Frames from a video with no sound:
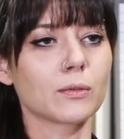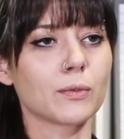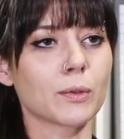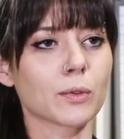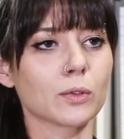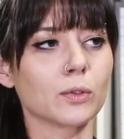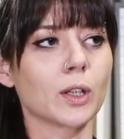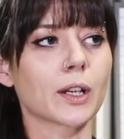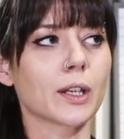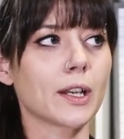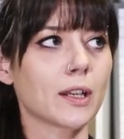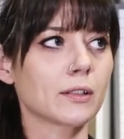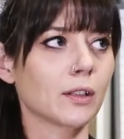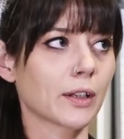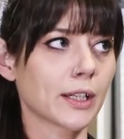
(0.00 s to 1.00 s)
looking
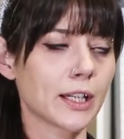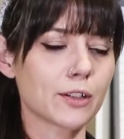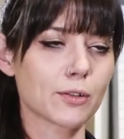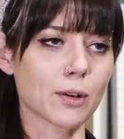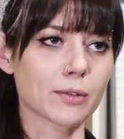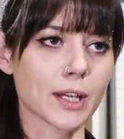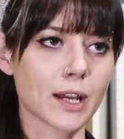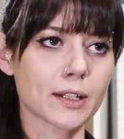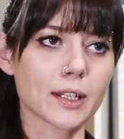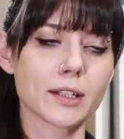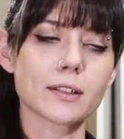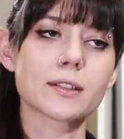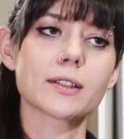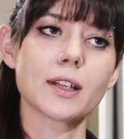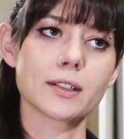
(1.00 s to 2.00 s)
at Trotec,
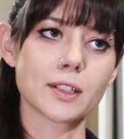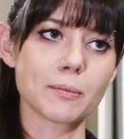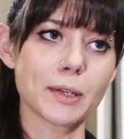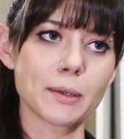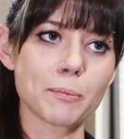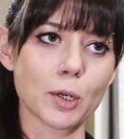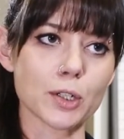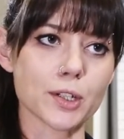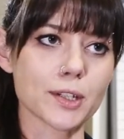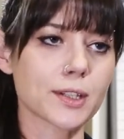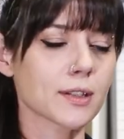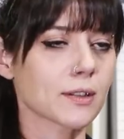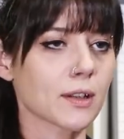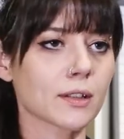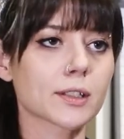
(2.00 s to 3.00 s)
and it's a big
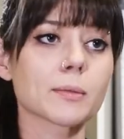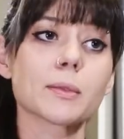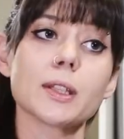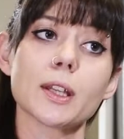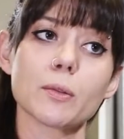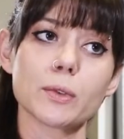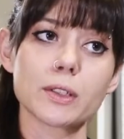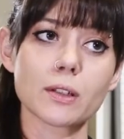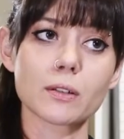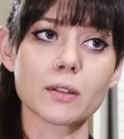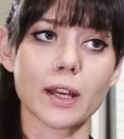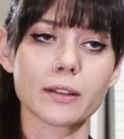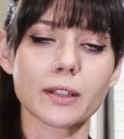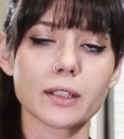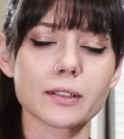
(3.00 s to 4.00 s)
purchase and not something that we took
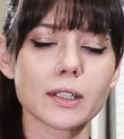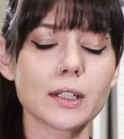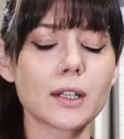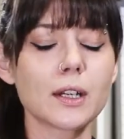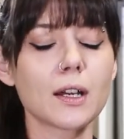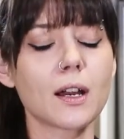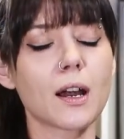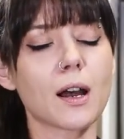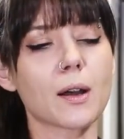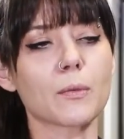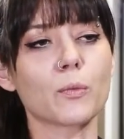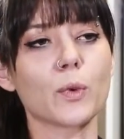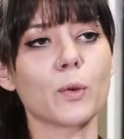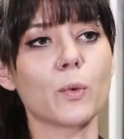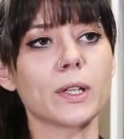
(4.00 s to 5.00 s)
lightly, we